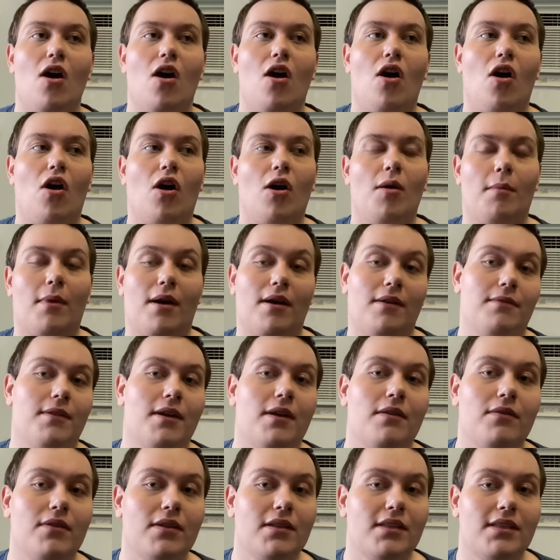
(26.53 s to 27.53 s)
are my
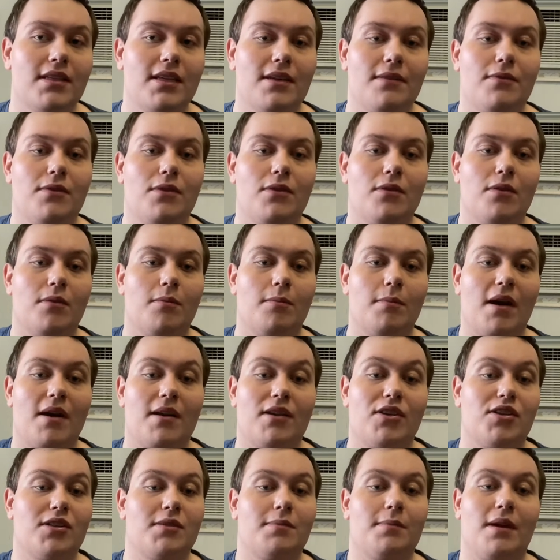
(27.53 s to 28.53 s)
favorites if you my
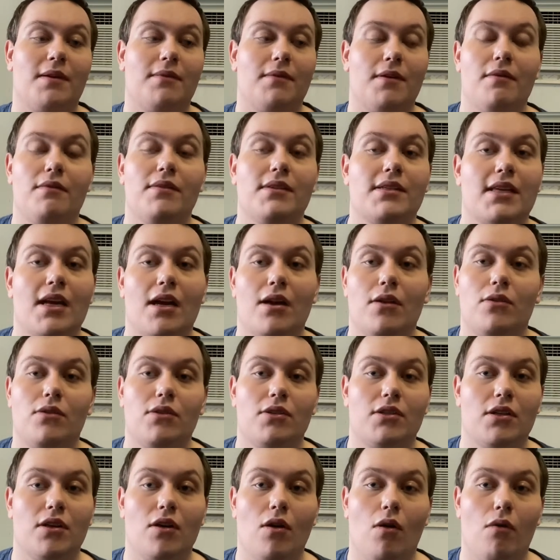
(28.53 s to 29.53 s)
just my favorite
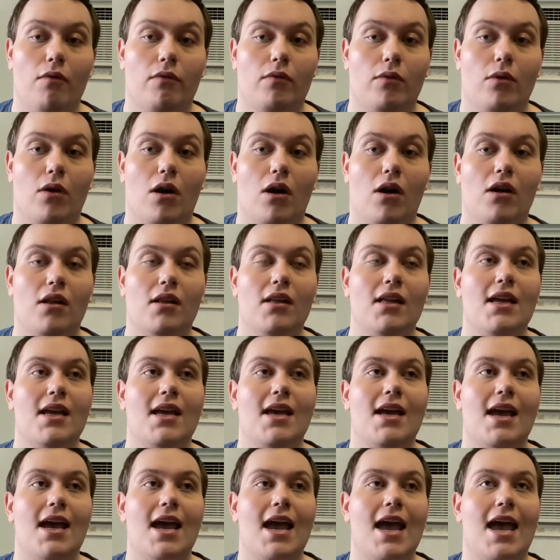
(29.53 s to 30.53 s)
Skylanders overall
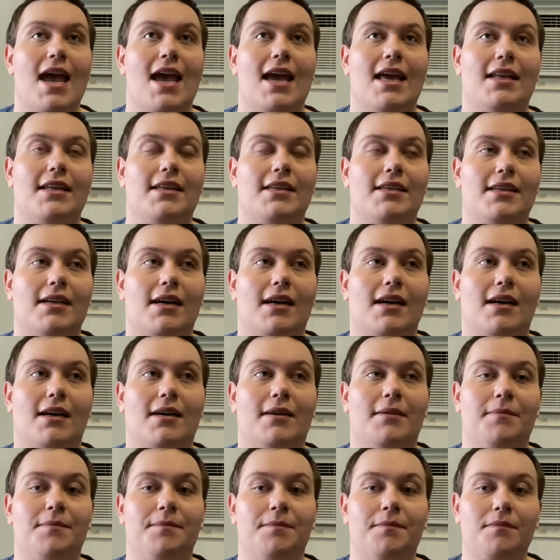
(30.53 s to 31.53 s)
and
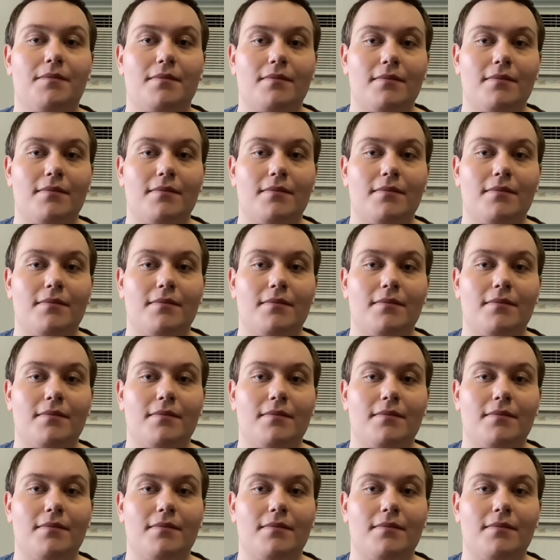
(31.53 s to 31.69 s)
um